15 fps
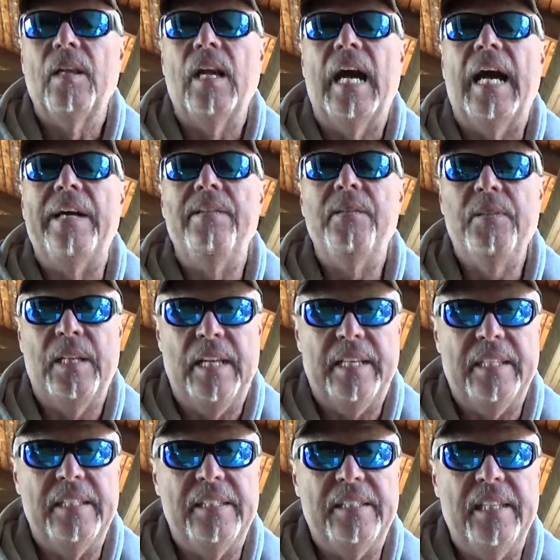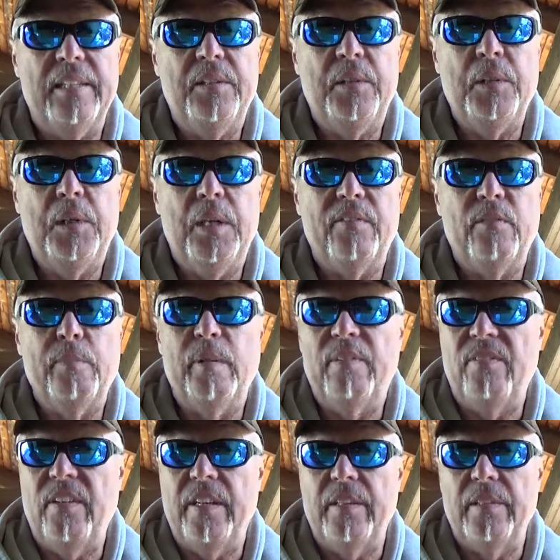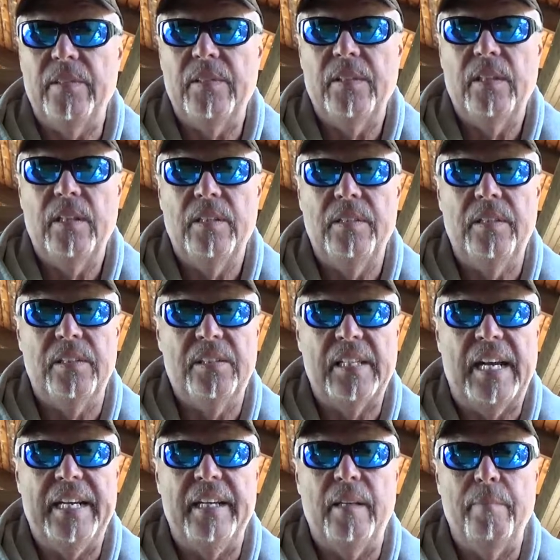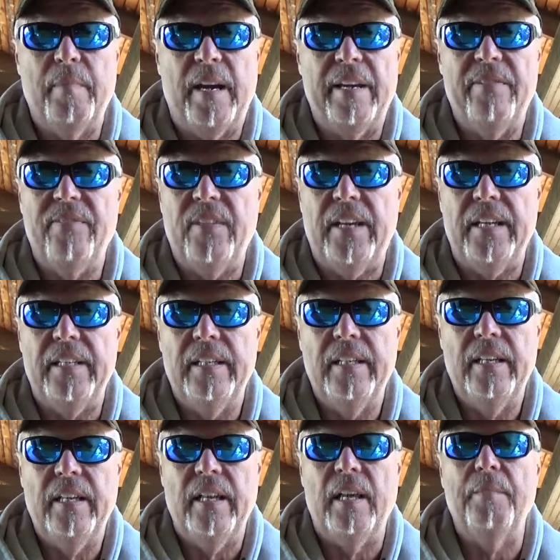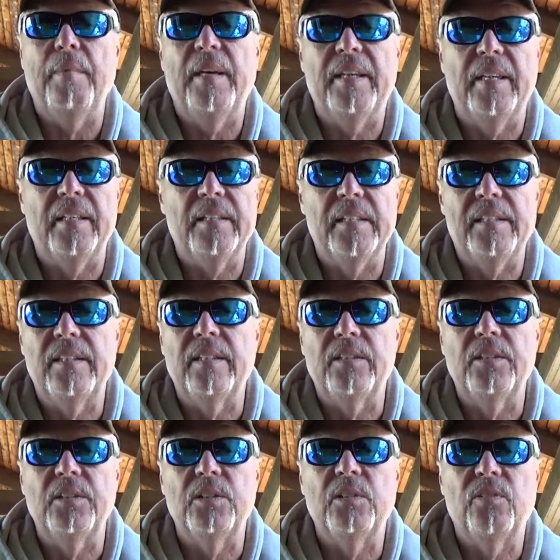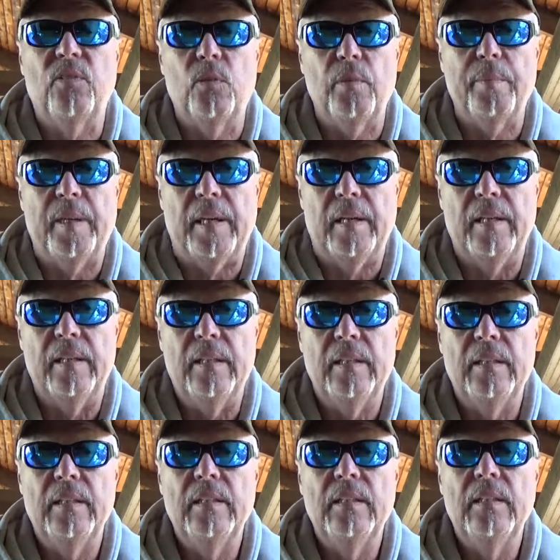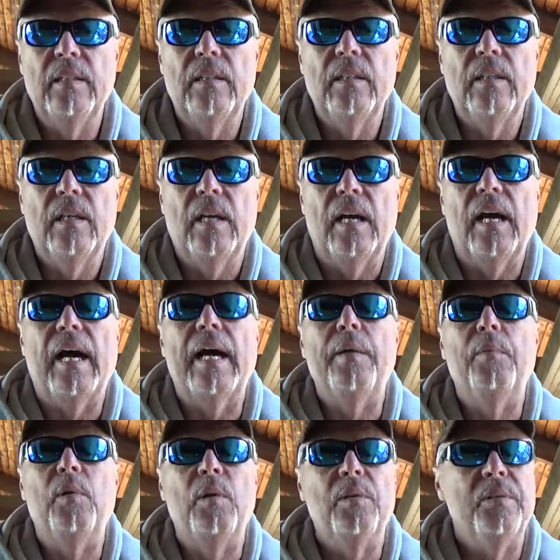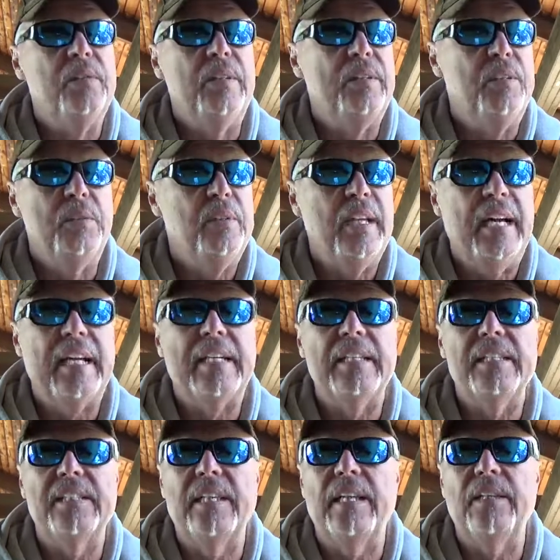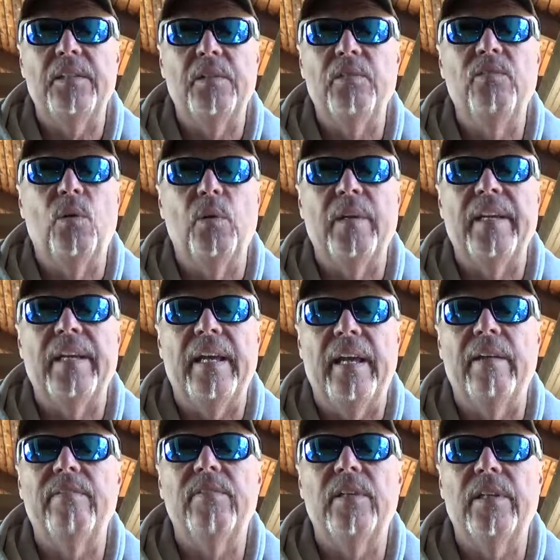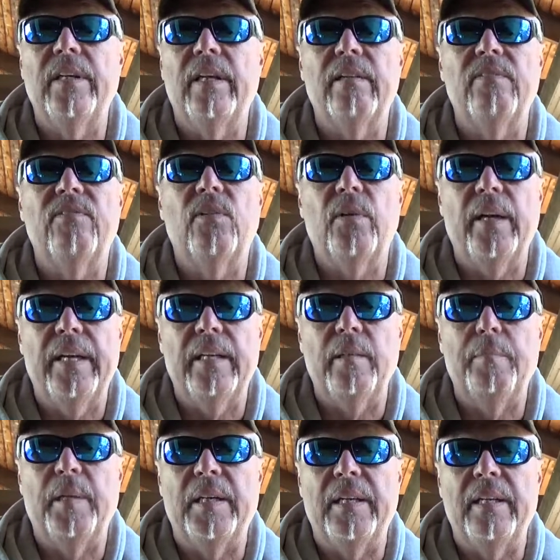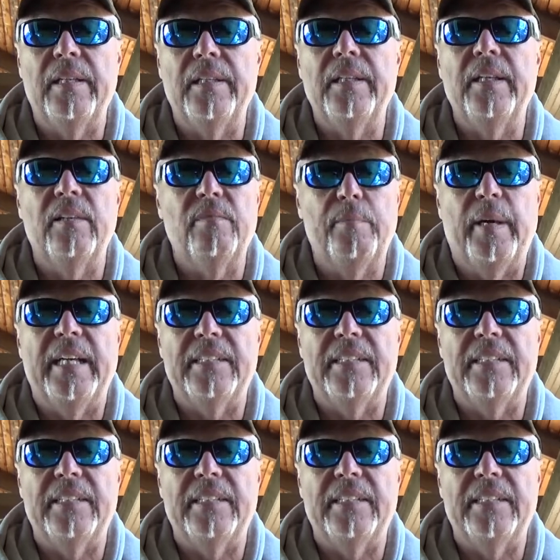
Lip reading: I do not consent to government figures deciding my fate and making decisions for me. I do not consent to voting ever again for anybody to give my